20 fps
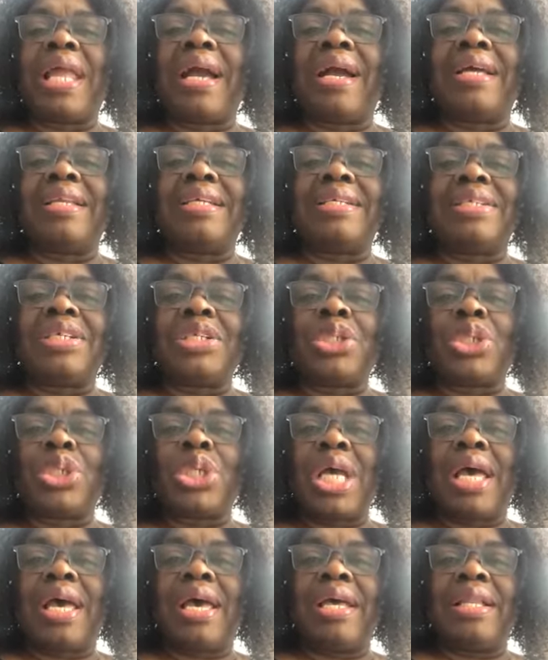like a little
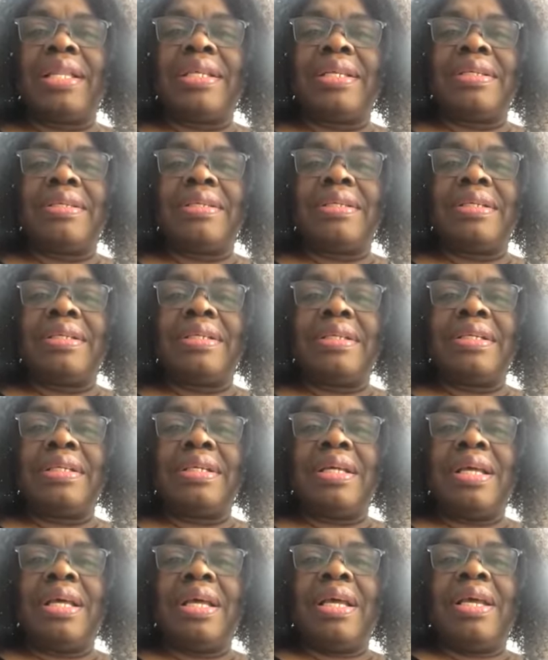child.
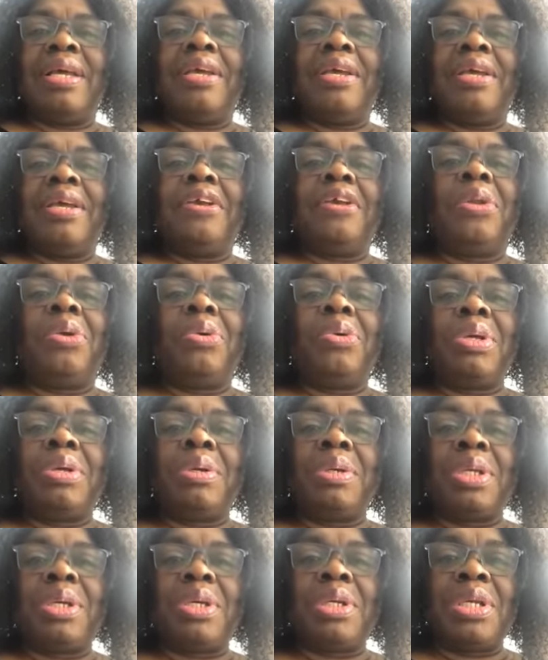You know,
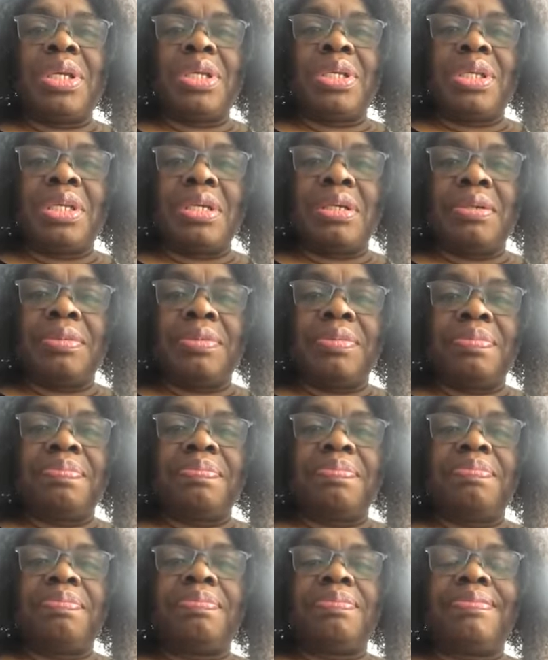you
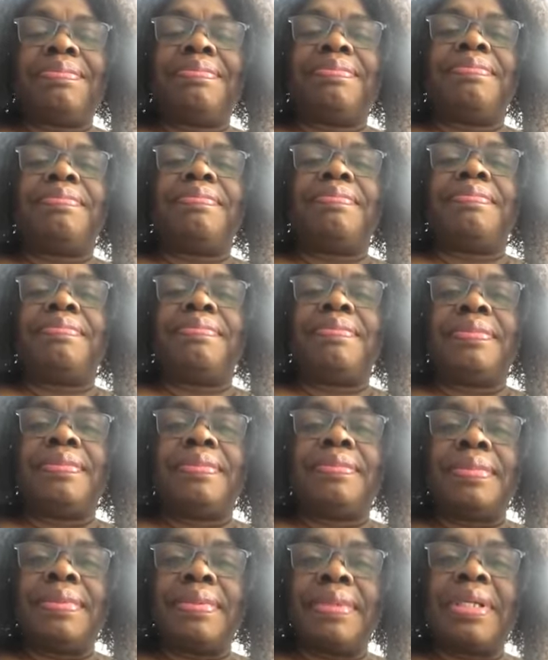
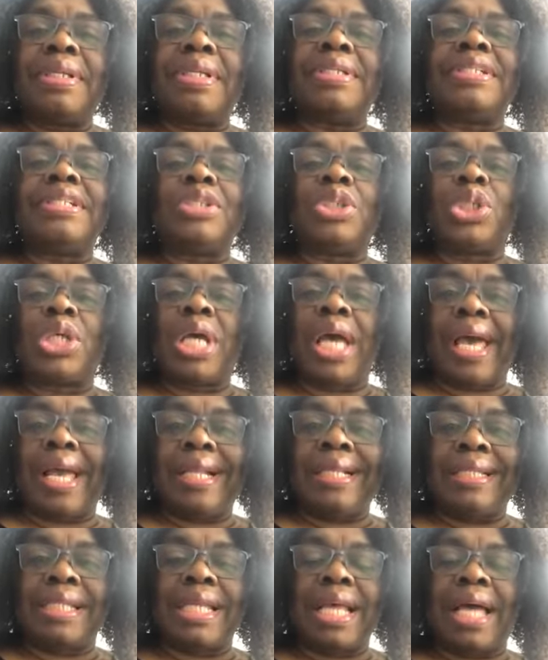a little
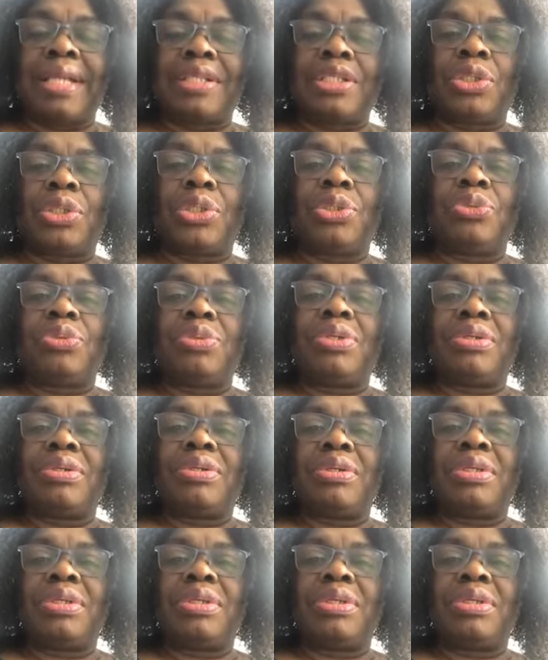child's attitude.